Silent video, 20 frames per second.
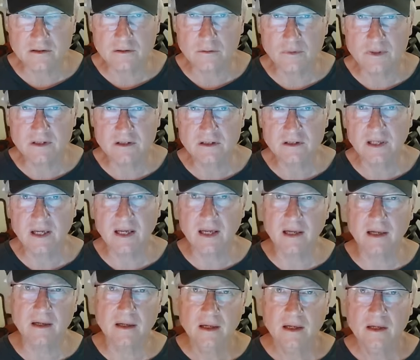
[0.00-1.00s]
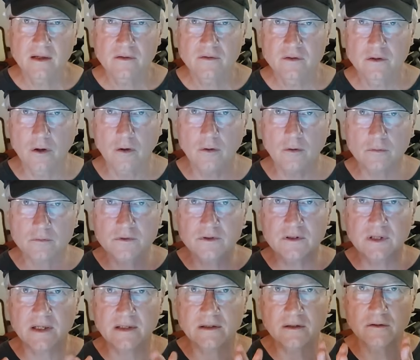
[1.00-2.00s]
So he's saying, don't
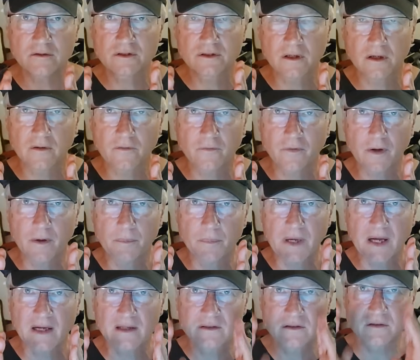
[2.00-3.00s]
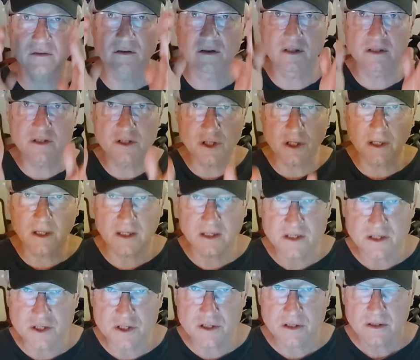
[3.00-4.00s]
set yourself up as the
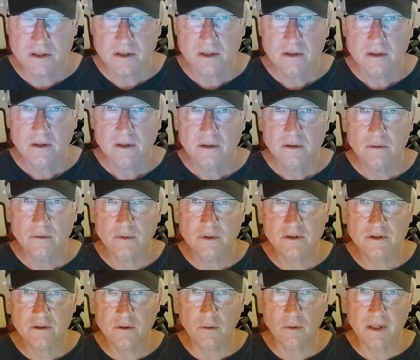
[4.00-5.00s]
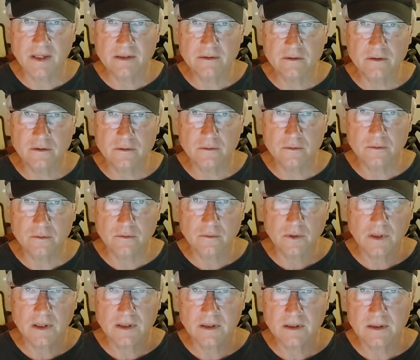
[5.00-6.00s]
judge who is going
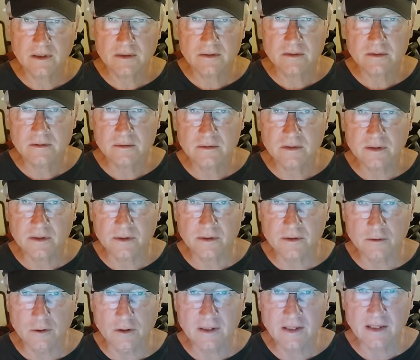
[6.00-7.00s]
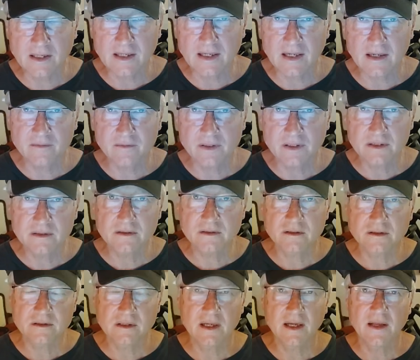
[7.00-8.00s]
to look at
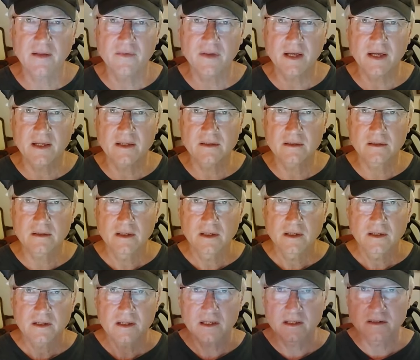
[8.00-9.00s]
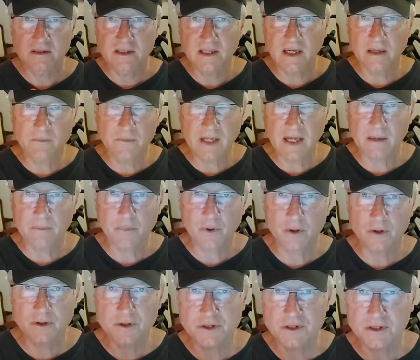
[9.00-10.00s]
evidence and then condemn that
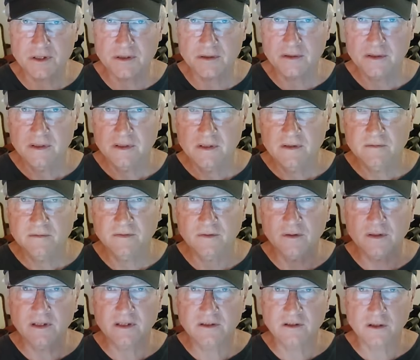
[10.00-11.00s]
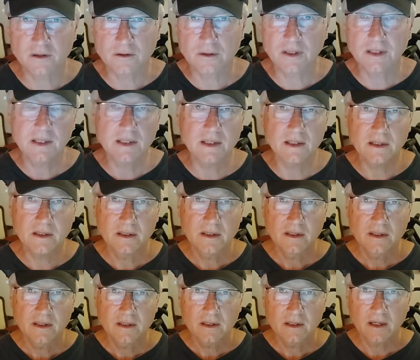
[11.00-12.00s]
person for an eternity.
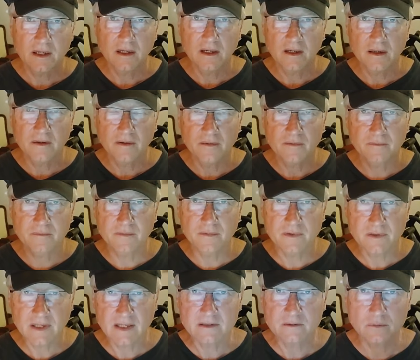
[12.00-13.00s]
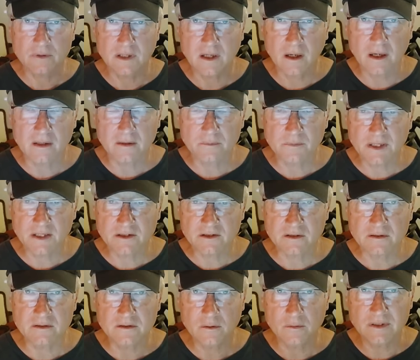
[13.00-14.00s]
Uh, that's what
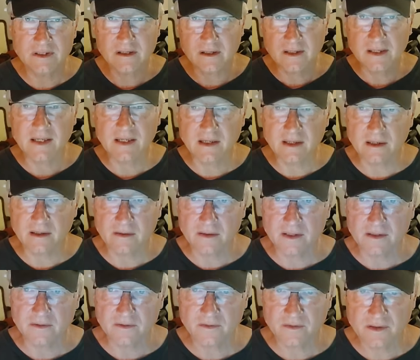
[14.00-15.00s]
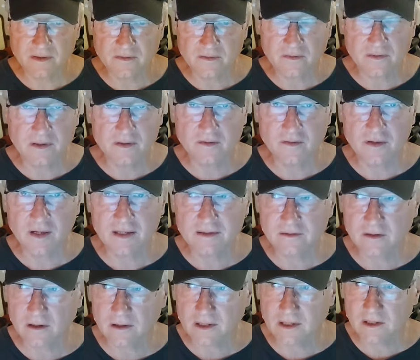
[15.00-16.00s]
condemnation. So he's linking this. It's it's not
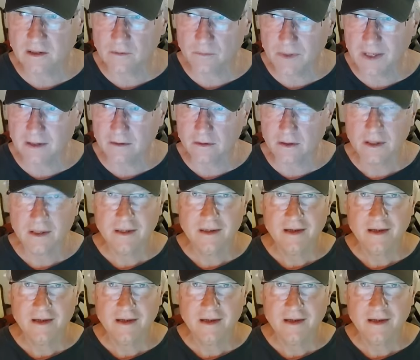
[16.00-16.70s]
talking about